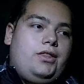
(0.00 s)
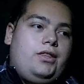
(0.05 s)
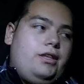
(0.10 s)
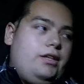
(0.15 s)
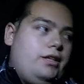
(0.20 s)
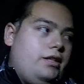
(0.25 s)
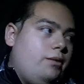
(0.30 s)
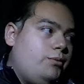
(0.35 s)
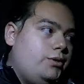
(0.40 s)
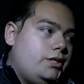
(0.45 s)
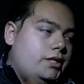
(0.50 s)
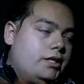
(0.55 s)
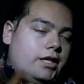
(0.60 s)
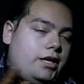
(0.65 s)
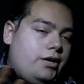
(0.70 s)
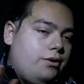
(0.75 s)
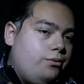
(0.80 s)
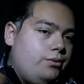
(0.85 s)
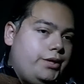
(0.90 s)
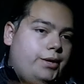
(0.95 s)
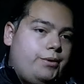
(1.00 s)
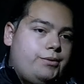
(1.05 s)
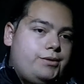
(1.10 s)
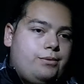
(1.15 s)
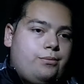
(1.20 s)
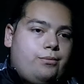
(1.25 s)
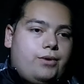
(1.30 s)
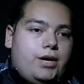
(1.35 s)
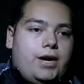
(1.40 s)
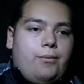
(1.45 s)
that wasn't the only
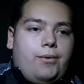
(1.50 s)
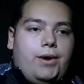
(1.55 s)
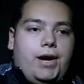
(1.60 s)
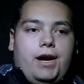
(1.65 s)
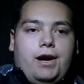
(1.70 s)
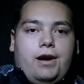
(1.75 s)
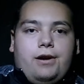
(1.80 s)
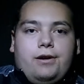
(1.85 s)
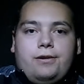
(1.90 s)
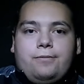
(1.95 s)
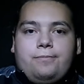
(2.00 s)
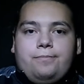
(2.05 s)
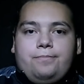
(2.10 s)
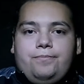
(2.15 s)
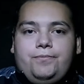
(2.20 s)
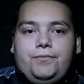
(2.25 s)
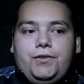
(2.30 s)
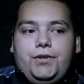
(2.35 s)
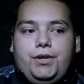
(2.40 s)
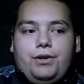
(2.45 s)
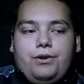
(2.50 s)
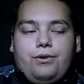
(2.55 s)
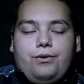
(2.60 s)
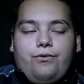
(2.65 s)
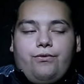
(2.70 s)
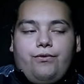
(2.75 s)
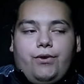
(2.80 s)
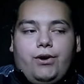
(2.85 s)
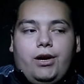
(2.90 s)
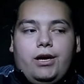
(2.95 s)
reason why we
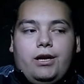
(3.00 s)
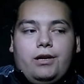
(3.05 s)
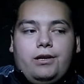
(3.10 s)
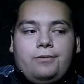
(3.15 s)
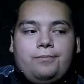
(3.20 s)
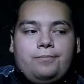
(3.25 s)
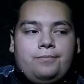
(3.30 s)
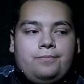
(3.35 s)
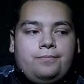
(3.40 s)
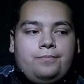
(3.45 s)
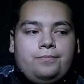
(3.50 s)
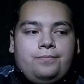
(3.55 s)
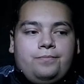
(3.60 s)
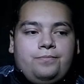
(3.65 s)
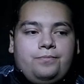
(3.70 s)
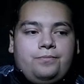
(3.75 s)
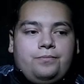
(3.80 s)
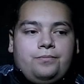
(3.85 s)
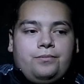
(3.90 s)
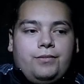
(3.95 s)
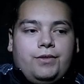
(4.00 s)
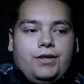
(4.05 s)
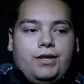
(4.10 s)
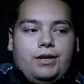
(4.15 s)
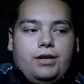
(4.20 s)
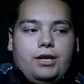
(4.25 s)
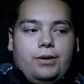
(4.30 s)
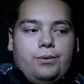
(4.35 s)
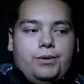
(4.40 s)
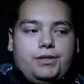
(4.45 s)
fought.
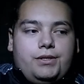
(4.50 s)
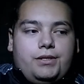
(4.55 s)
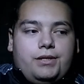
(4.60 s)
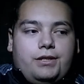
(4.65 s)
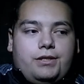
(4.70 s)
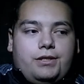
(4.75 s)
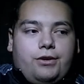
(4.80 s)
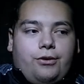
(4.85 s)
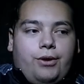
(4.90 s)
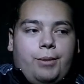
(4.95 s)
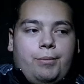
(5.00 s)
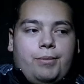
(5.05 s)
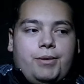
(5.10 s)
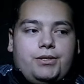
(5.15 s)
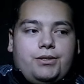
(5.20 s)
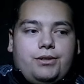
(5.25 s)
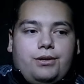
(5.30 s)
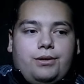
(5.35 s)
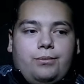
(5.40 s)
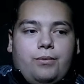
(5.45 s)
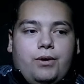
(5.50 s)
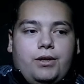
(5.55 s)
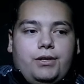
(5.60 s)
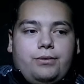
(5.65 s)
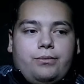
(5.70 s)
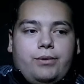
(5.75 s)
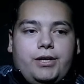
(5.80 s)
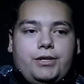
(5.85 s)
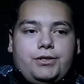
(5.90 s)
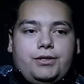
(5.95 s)
It was disagreements on what
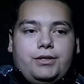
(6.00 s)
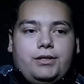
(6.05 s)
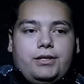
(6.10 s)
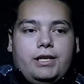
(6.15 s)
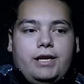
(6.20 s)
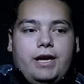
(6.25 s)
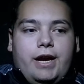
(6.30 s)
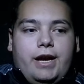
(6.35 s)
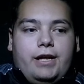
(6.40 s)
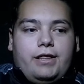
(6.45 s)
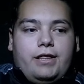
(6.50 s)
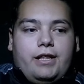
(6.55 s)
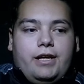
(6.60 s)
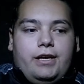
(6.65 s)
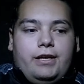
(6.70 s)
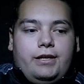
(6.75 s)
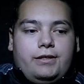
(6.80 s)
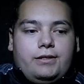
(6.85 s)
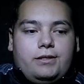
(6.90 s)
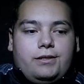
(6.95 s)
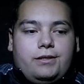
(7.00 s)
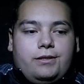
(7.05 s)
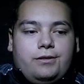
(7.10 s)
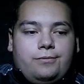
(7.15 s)
direction to take things.